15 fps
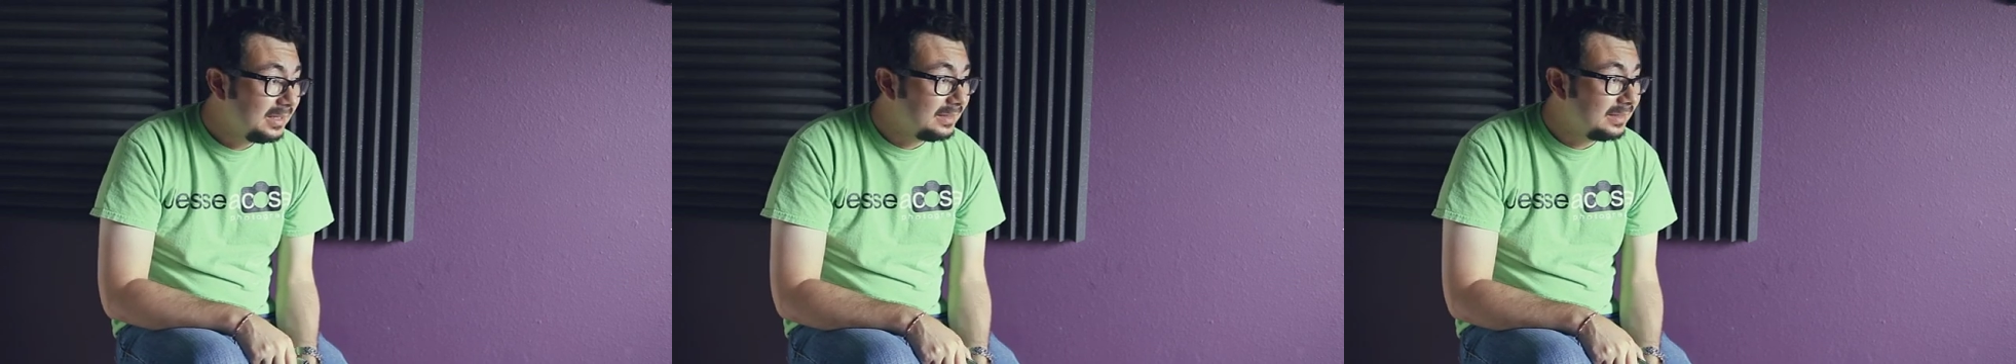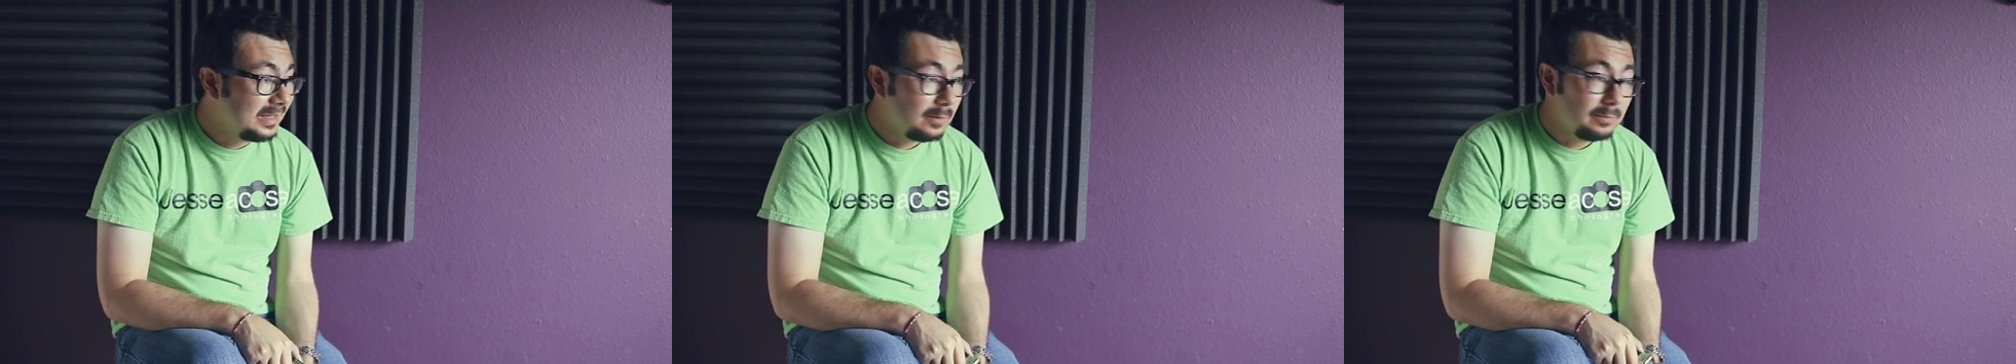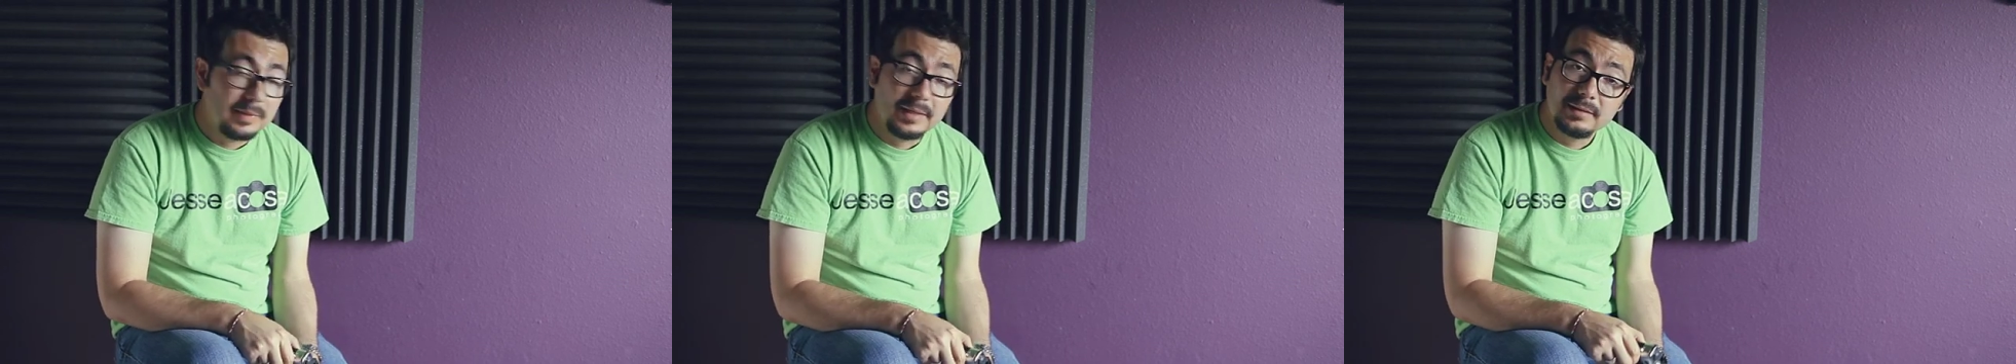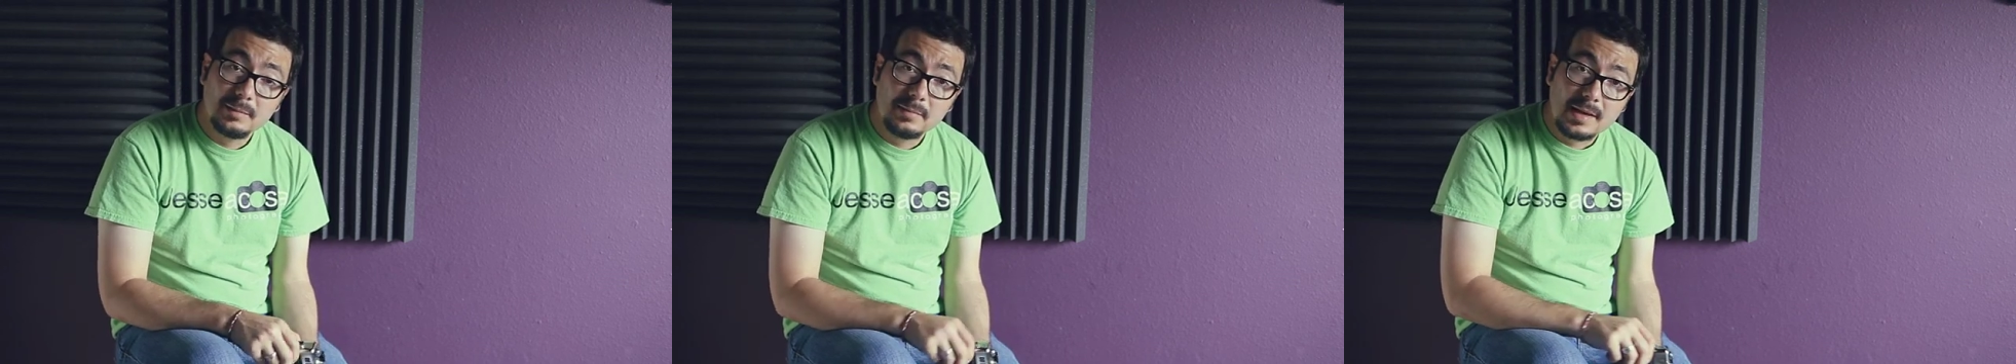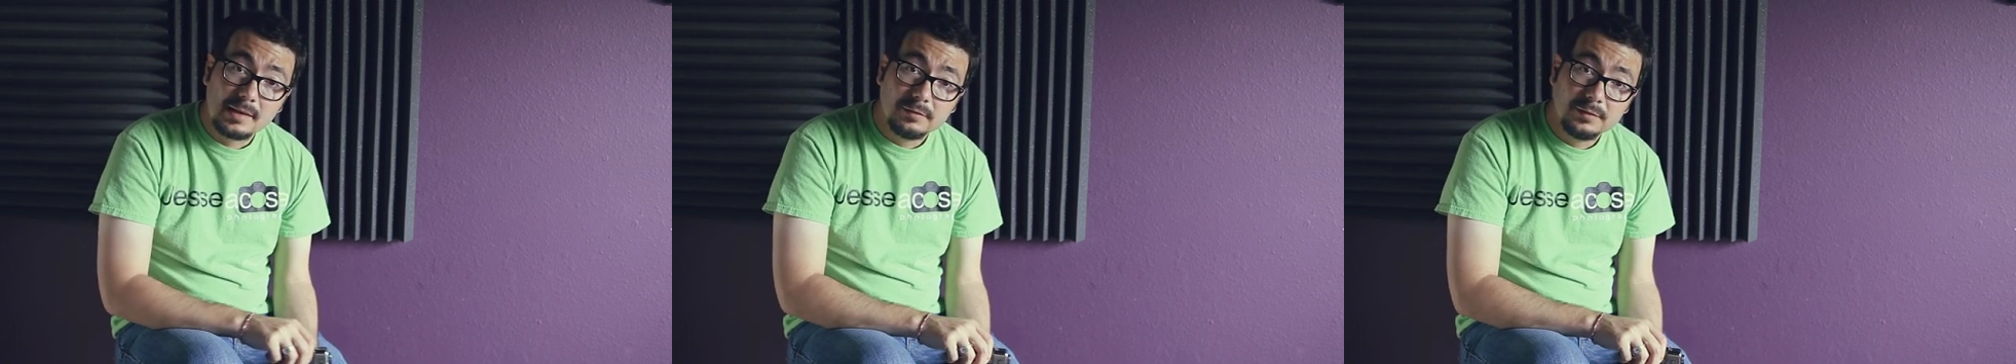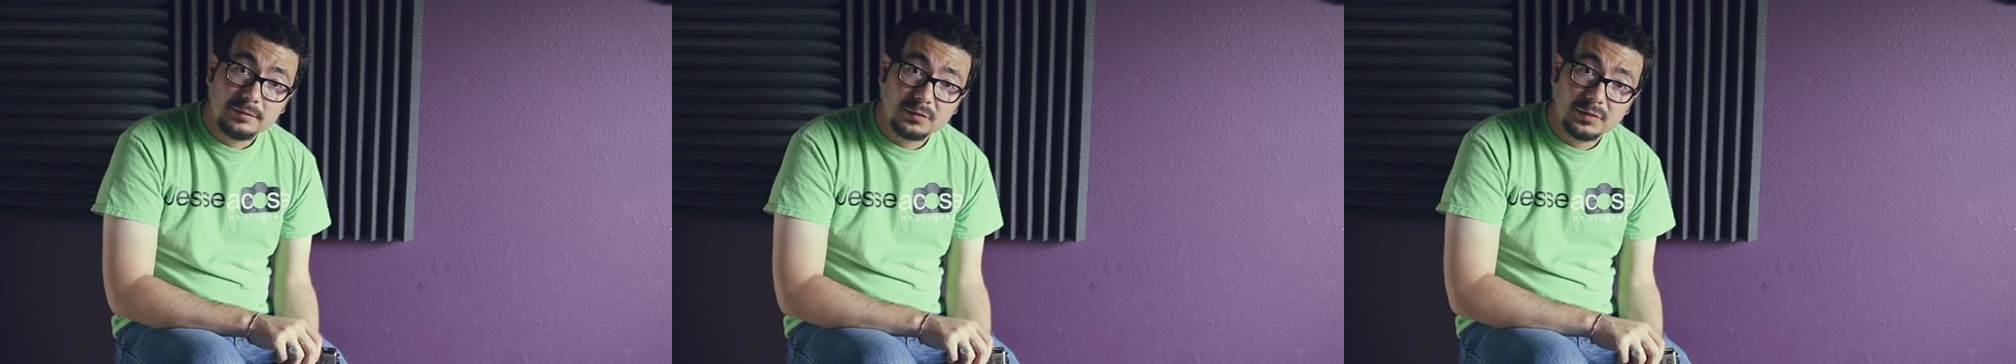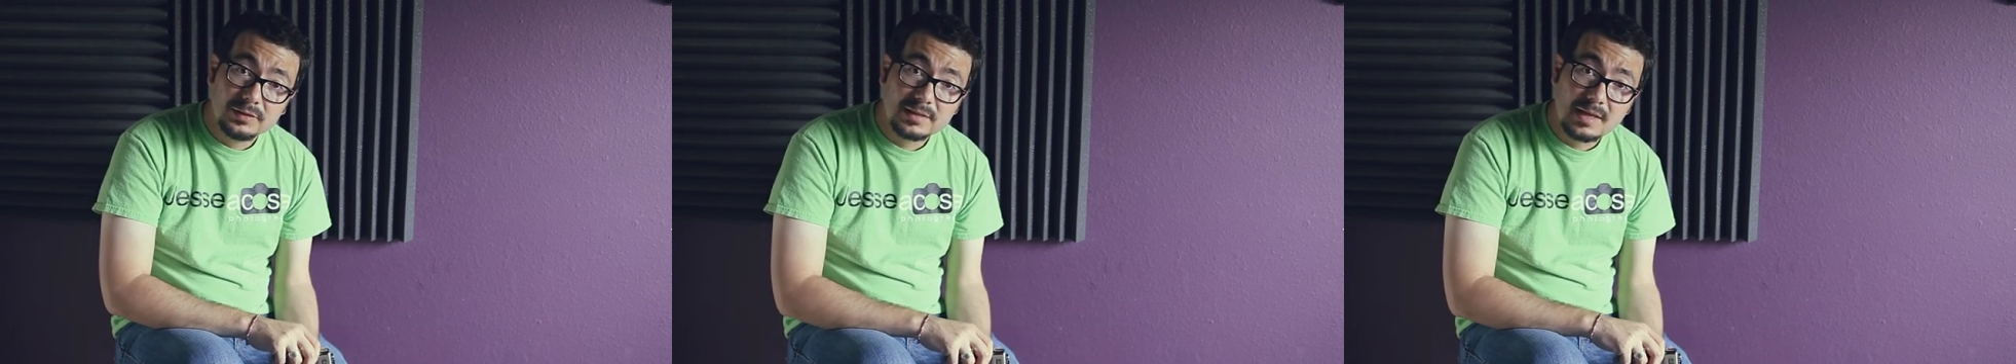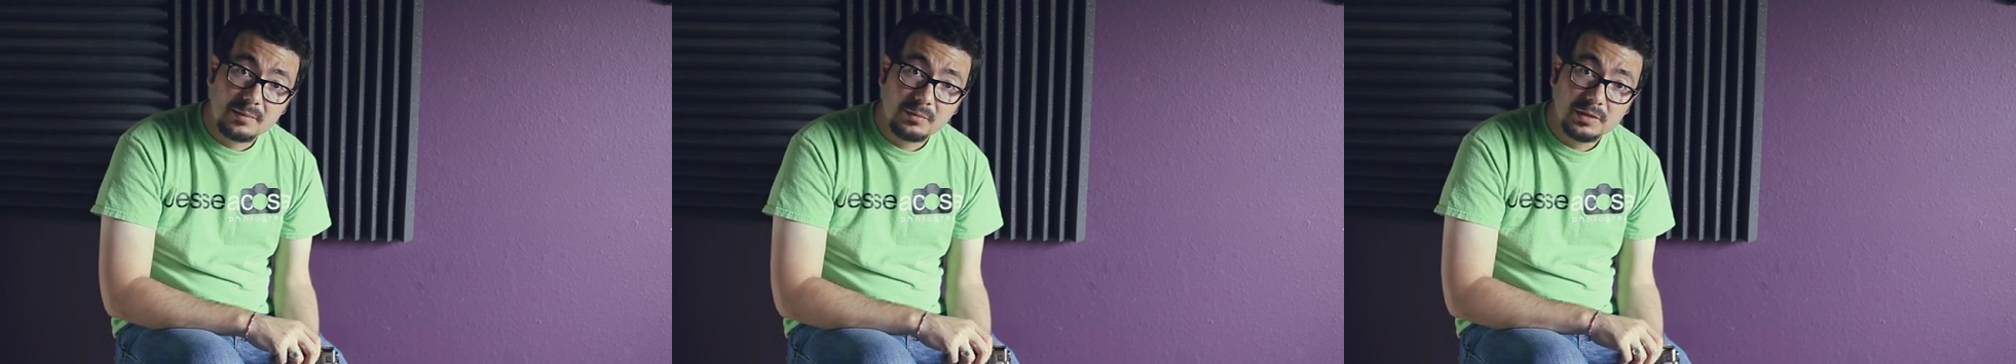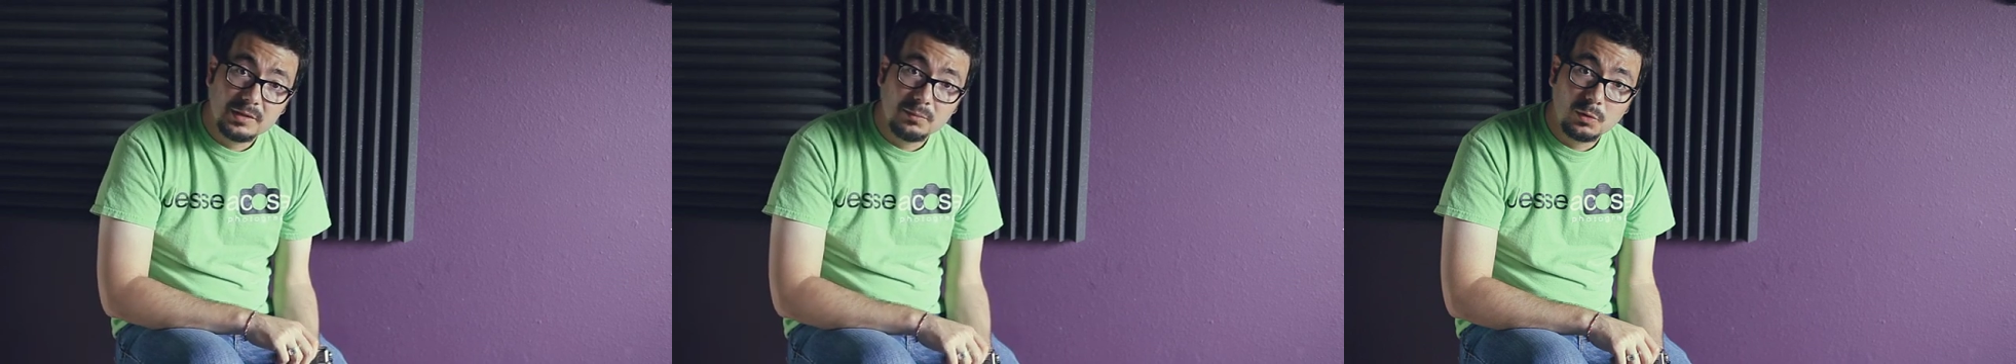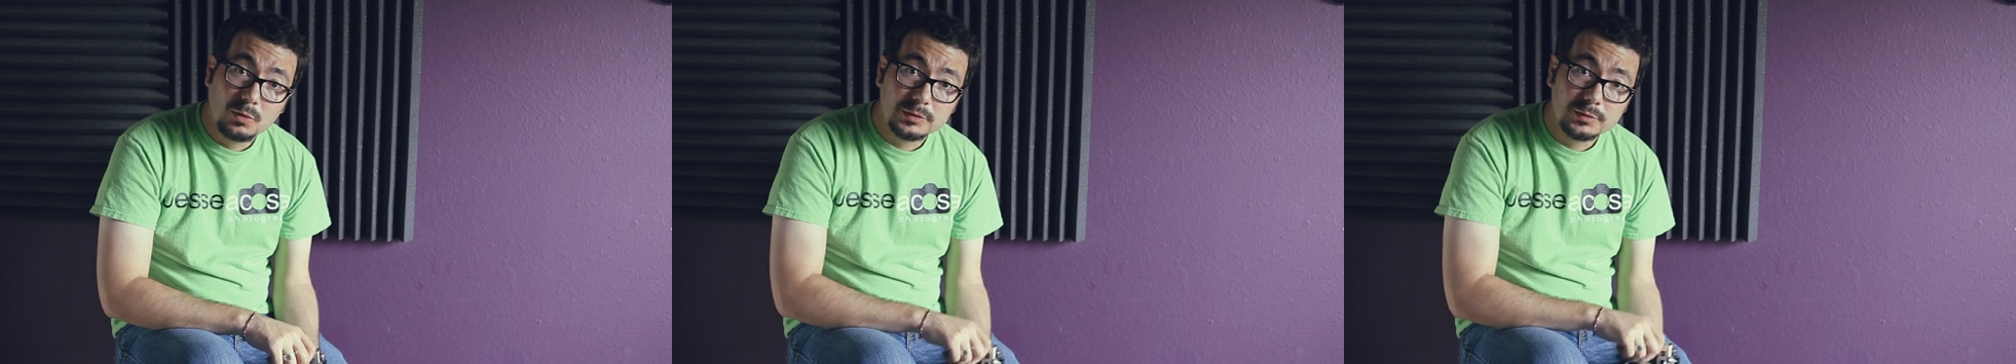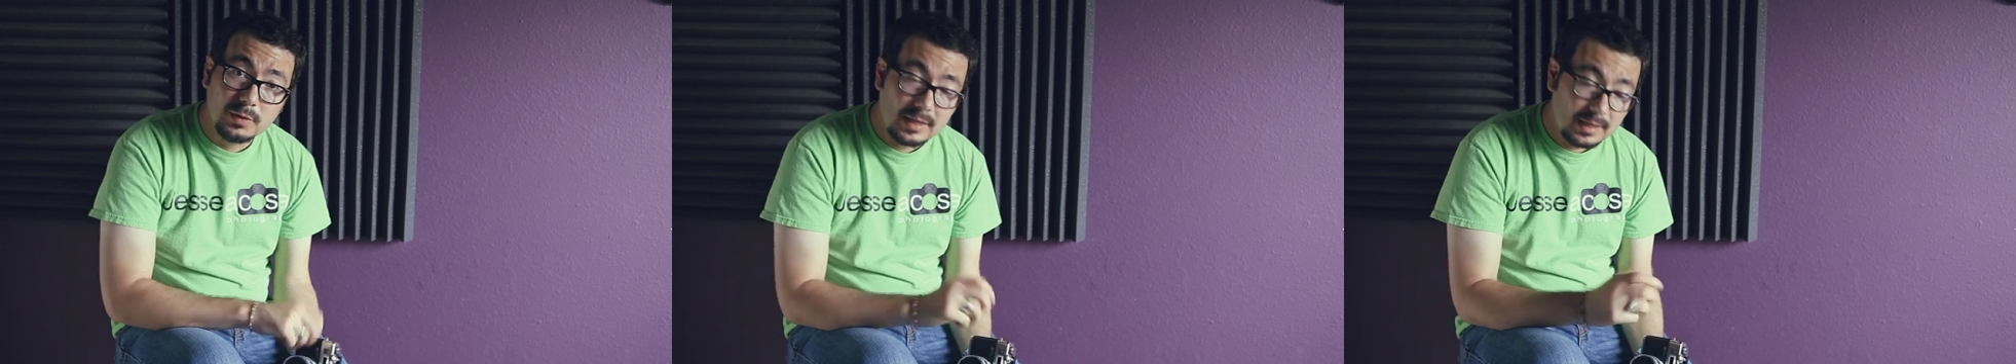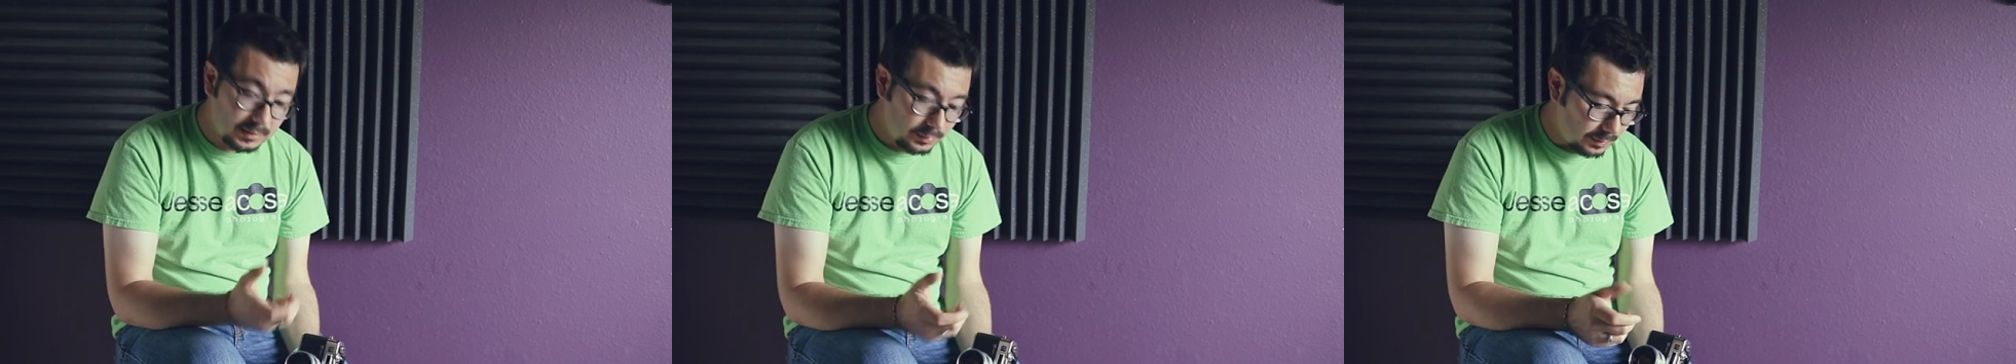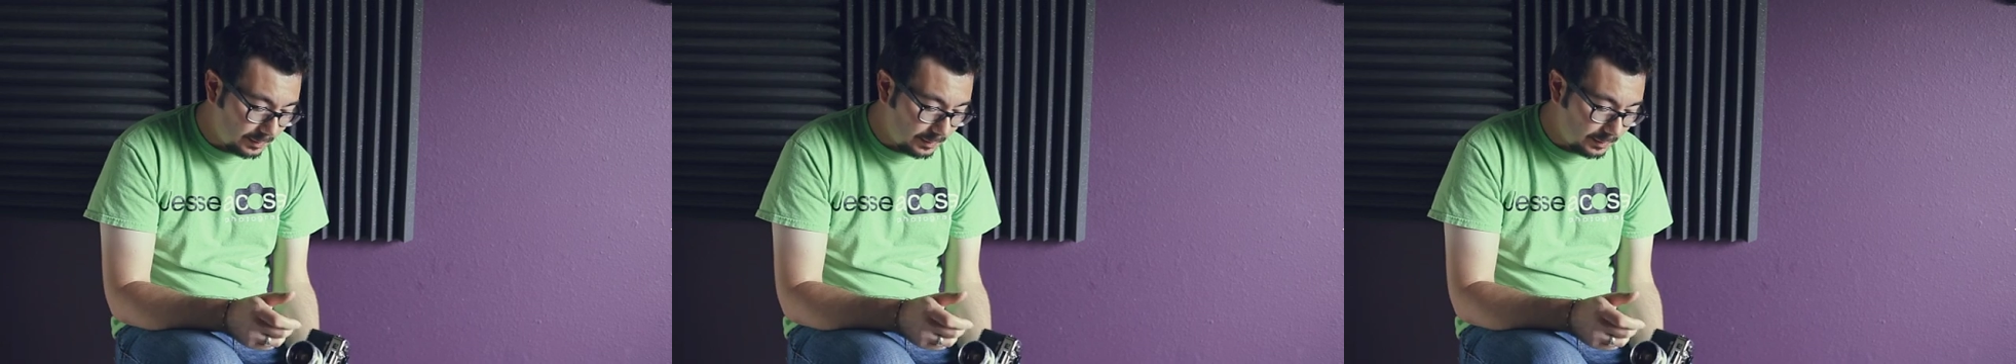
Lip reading: They don't make the battery for this camera anymore, so I had to